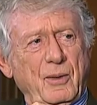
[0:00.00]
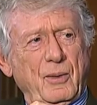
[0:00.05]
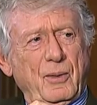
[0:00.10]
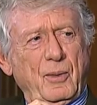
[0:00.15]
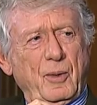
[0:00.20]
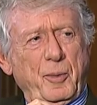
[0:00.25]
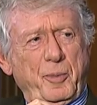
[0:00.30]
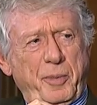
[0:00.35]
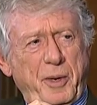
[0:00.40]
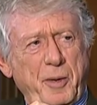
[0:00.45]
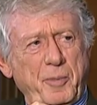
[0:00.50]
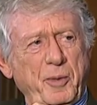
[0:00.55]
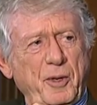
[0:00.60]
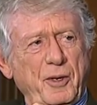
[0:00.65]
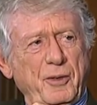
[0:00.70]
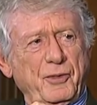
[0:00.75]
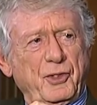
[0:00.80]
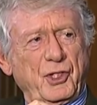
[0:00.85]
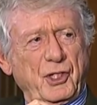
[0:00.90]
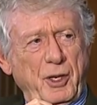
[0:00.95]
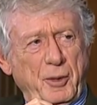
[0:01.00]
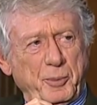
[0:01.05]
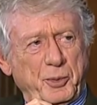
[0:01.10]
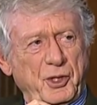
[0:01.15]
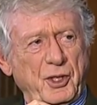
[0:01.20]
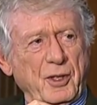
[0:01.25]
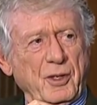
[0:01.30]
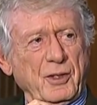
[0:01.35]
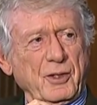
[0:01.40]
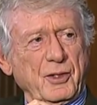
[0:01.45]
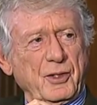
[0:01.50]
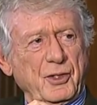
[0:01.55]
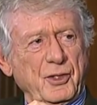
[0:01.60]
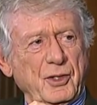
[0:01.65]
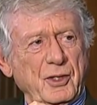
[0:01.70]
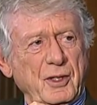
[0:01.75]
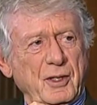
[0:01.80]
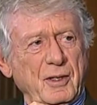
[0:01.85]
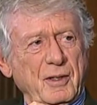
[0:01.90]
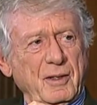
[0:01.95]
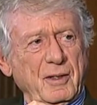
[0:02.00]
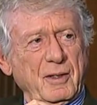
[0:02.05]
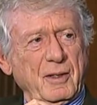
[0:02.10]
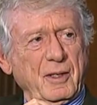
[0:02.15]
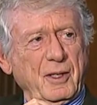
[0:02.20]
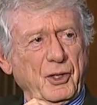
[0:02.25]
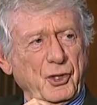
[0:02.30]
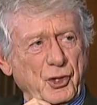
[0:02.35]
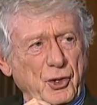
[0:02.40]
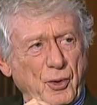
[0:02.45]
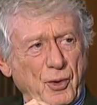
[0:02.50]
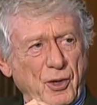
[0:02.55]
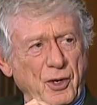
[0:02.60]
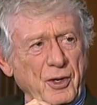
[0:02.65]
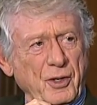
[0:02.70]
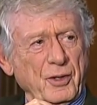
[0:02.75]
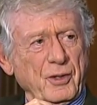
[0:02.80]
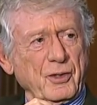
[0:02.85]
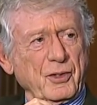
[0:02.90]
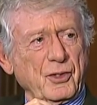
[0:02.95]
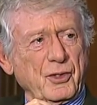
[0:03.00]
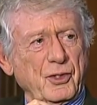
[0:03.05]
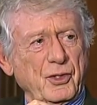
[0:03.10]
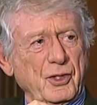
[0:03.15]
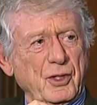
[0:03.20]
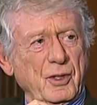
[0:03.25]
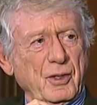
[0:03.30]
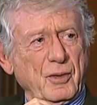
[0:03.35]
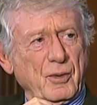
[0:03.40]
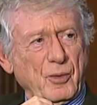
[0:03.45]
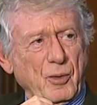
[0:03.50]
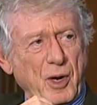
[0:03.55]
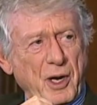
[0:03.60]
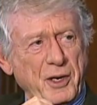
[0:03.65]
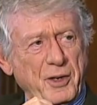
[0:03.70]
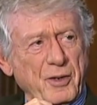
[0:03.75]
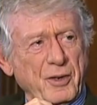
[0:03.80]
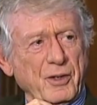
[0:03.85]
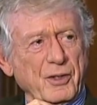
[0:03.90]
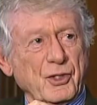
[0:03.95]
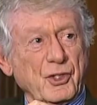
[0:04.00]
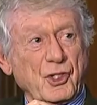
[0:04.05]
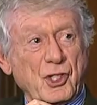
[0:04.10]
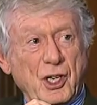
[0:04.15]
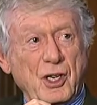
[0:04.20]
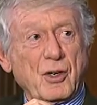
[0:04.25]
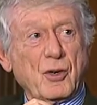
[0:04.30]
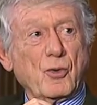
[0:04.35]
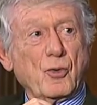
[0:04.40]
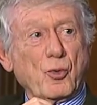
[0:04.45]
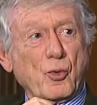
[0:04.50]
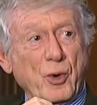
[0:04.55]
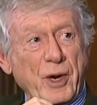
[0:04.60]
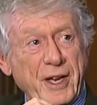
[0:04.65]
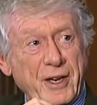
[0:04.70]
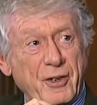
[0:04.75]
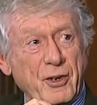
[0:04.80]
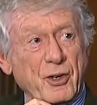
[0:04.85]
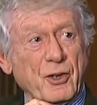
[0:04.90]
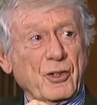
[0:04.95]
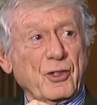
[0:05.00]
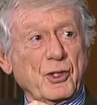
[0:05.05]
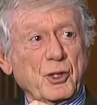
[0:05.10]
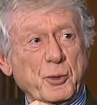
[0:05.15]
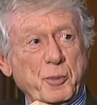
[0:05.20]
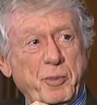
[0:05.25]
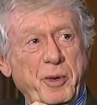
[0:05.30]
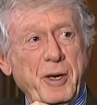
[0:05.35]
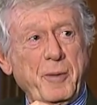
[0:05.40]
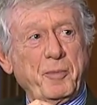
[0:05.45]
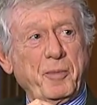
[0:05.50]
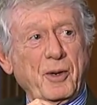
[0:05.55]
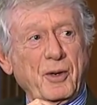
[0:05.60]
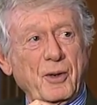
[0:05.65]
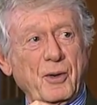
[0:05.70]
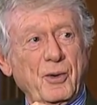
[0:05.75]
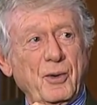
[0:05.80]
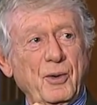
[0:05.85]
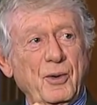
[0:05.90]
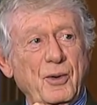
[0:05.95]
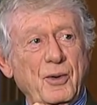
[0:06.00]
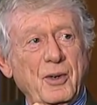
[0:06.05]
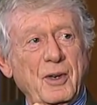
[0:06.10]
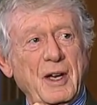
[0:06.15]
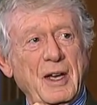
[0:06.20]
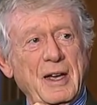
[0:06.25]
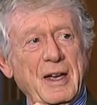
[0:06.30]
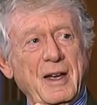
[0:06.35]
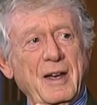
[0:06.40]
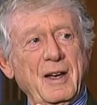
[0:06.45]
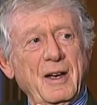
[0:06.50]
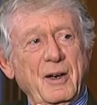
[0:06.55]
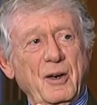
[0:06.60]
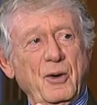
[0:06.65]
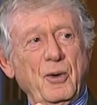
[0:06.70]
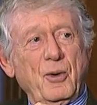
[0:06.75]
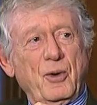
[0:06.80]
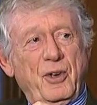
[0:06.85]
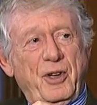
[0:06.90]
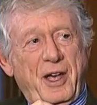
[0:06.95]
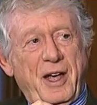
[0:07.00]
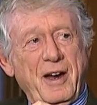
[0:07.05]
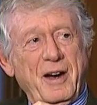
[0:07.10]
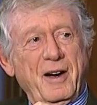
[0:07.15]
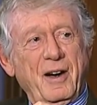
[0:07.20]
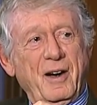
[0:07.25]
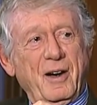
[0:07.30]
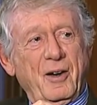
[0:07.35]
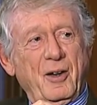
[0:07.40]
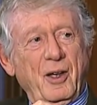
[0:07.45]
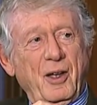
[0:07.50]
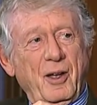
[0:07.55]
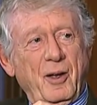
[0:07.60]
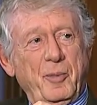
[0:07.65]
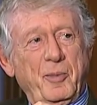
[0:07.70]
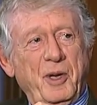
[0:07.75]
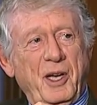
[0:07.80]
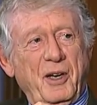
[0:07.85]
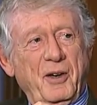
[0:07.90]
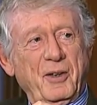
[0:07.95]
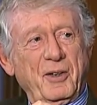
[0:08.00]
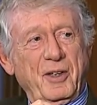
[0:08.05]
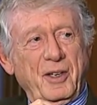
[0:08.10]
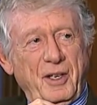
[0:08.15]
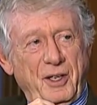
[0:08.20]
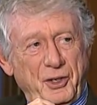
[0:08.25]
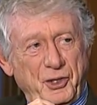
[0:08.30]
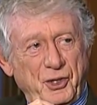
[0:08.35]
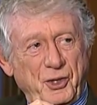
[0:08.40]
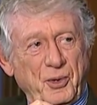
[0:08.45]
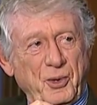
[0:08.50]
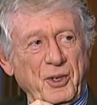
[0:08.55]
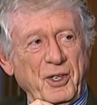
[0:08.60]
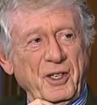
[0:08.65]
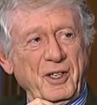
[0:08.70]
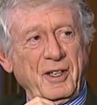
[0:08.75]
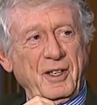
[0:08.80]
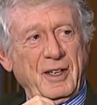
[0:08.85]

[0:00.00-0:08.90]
were people of substance, historians mm-hmm. writers, mm-hmm. readers, people who, who cared about history.